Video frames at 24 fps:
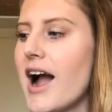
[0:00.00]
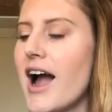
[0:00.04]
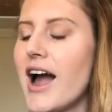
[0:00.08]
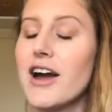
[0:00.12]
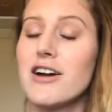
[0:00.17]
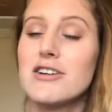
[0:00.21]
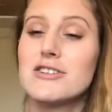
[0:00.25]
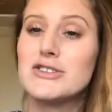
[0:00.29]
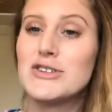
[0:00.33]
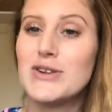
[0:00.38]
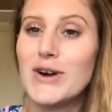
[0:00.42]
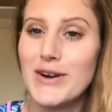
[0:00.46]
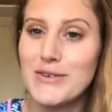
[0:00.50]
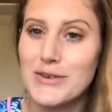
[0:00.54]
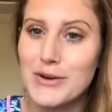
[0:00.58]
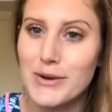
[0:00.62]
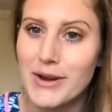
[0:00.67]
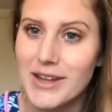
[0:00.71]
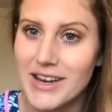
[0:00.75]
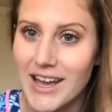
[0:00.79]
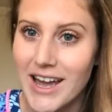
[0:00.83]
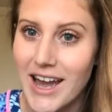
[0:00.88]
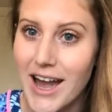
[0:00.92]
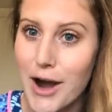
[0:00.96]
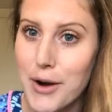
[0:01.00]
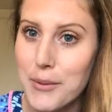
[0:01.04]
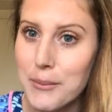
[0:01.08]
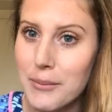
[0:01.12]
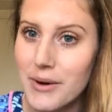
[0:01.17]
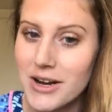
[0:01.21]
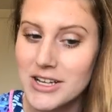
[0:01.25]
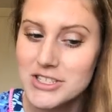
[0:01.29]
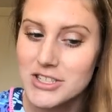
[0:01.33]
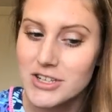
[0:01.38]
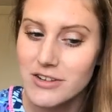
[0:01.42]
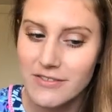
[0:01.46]
I also have no idea how
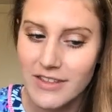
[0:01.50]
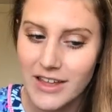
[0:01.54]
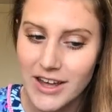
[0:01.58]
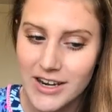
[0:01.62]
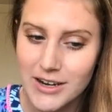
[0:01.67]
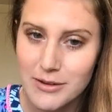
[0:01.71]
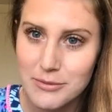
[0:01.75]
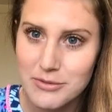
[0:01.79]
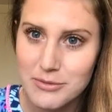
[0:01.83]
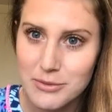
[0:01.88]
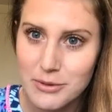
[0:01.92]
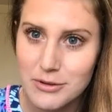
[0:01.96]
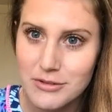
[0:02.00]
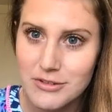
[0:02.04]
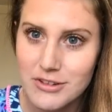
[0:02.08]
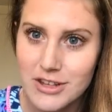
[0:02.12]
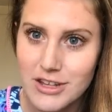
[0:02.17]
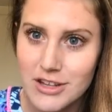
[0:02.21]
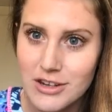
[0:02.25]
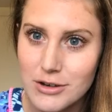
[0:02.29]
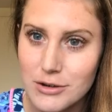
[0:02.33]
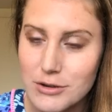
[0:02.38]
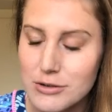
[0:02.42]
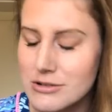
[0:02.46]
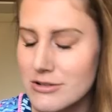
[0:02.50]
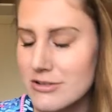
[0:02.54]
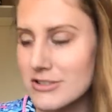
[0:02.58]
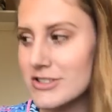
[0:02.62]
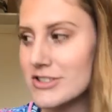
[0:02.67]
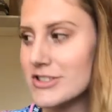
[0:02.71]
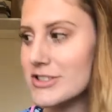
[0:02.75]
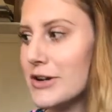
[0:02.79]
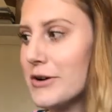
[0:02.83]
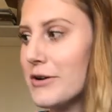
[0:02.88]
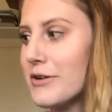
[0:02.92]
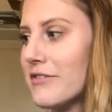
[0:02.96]
much of that I'm supposed to use,
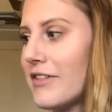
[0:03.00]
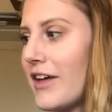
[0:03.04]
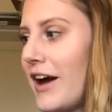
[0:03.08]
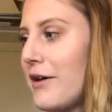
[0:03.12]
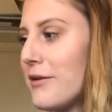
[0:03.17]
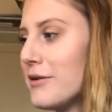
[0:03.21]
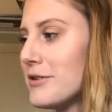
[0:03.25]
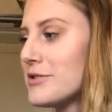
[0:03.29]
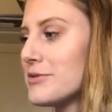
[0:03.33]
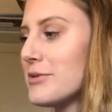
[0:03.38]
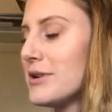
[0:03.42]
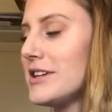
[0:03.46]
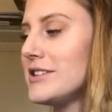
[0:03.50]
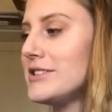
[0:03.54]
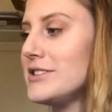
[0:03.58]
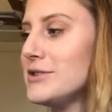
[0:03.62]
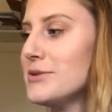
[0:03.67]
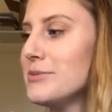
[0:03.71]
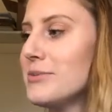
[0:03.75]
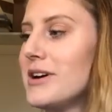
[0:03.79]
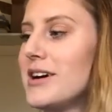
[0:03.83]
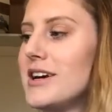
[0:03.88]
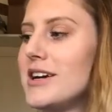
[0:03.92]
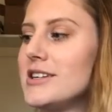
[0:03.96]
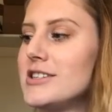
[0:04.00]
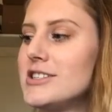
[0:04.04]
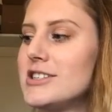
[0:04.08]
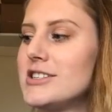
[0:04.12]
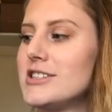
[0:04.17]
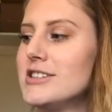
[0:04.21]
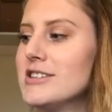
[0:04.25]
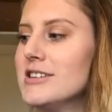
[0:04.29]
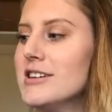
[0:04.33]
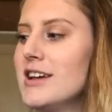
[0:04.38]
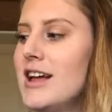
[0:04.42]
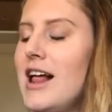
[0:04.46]
so if that was way too
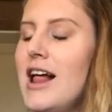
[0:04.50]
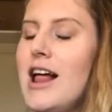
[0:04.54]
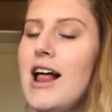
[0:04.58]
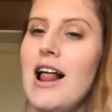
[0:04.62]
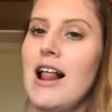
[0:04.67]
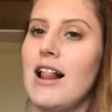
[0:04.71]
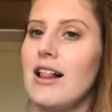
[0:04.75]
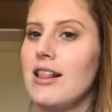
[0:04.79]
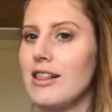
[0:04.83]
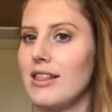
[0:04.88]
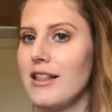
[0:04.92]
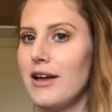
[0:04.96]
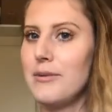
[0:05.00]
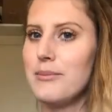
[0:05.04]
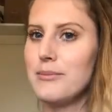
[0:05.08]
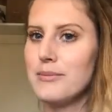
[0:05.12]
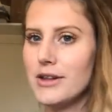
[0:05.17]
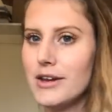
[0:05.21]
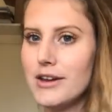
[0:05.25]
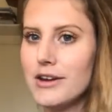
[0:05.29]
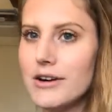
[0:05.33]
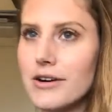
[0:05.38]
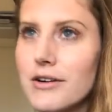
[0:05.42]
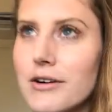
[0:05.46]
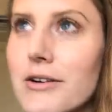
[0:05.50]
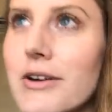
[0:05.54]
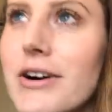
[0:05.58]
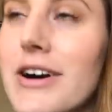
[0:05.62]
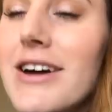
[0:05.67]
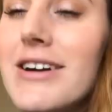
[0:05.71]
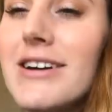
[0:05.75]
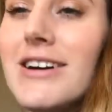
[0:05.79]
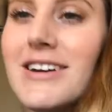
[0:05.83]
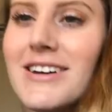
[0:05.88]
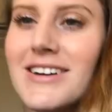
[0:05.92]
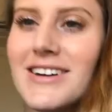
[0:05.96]
much, let me know.
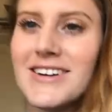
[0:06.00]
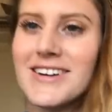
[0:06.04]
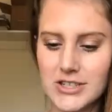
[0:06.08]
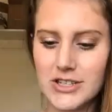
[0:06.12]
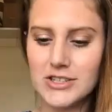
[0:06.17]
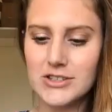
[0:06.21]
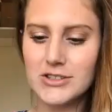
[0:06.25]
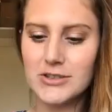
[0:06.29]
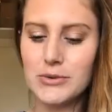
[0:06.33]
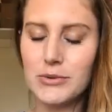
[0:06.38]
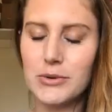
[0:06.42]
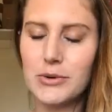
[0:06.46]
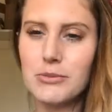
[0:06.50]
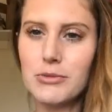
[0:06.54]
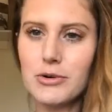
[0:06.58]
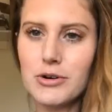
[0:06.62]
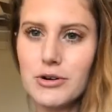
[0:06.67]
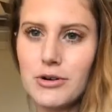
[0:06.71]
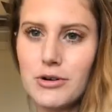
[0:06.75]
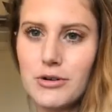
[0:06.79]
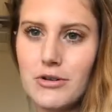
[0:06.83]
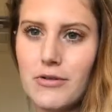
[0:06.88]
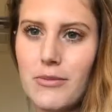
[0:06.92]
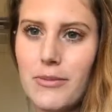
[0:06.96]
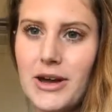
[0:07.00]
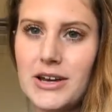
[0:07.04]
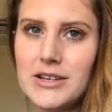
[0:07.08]
I'm just gonna do one more coat of